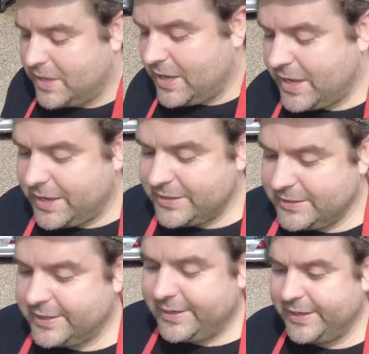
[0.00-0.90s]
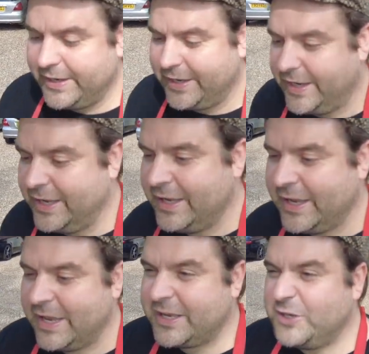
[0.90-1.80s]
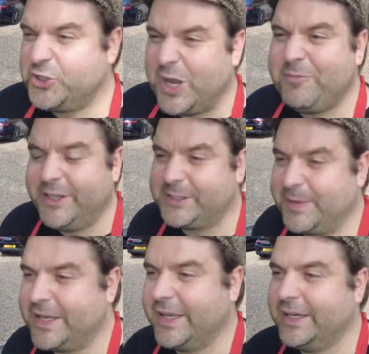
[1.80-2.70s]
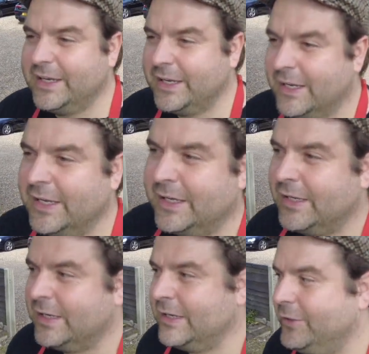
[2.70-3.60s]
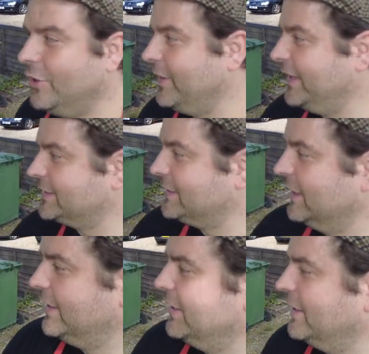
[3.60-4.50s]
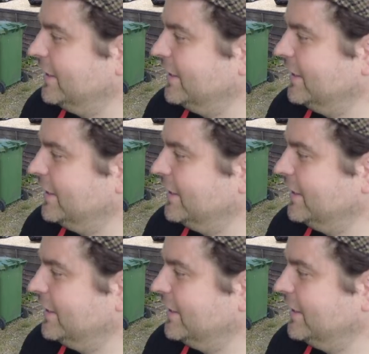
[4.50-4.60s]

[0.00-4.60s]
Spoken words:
And, you know, generally speaking, not that it's a